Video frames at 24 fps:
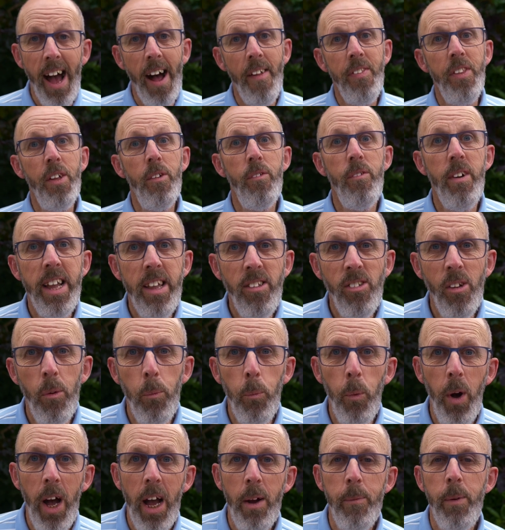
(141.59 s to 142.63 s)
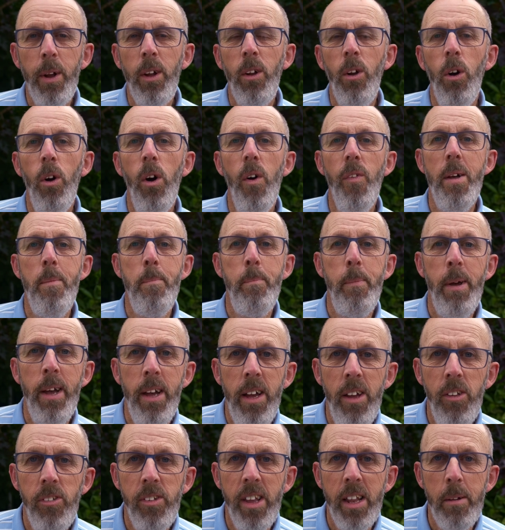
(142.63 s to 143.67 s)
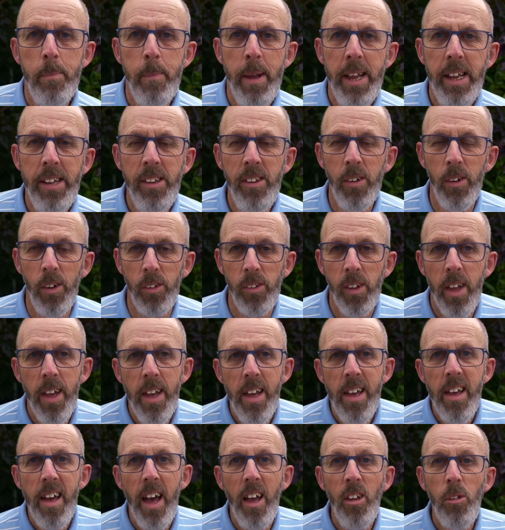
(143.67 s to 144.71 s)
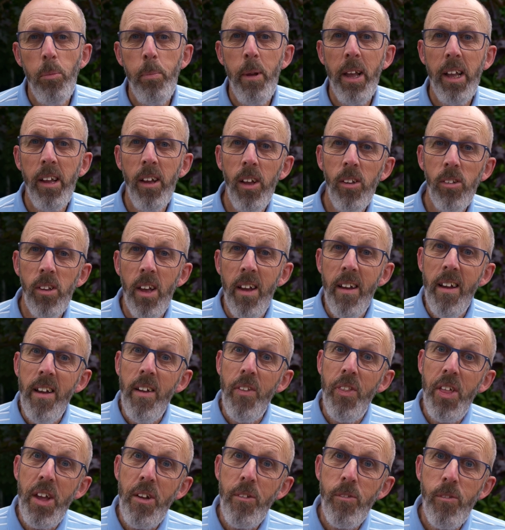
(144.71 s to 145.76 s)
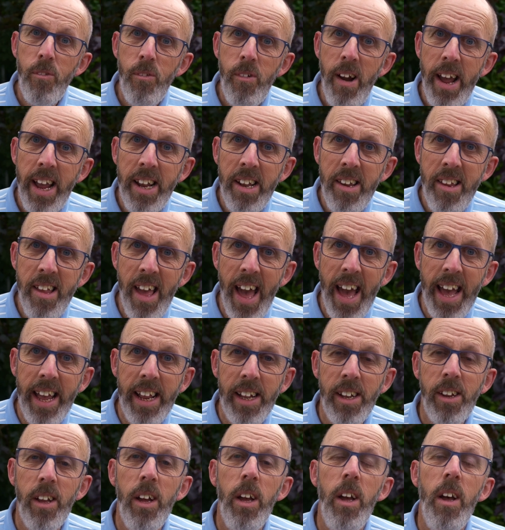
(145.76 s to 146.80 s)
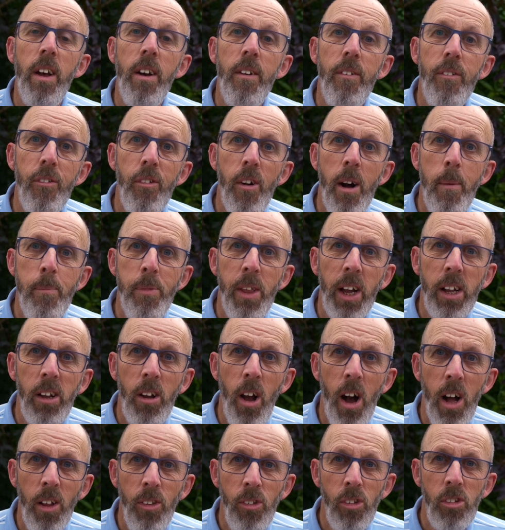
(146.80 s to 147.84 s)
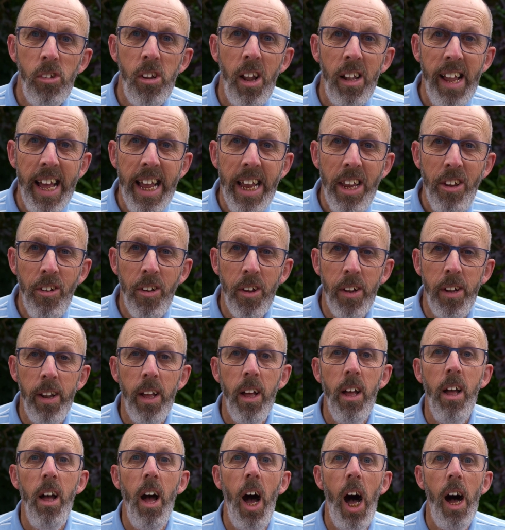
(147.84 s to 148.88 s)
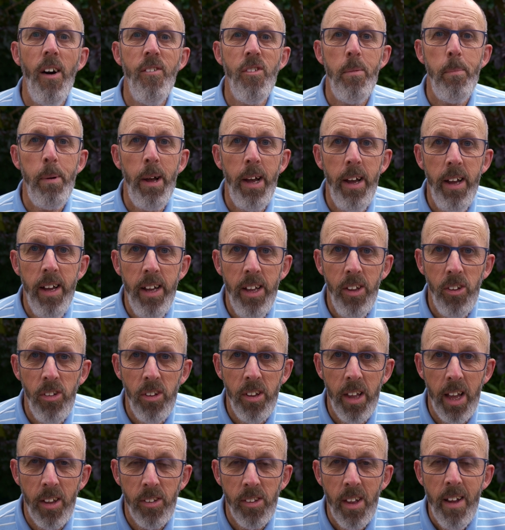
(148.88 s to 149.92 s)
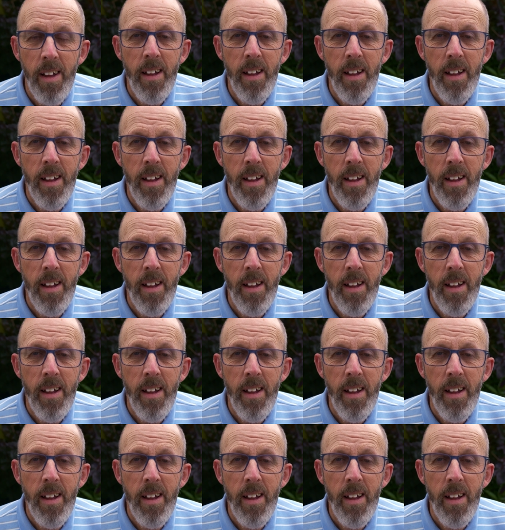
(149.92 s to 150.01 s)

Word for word: And the reason why we call them Perseid meteors is because they radiate from the constellation of Perseus,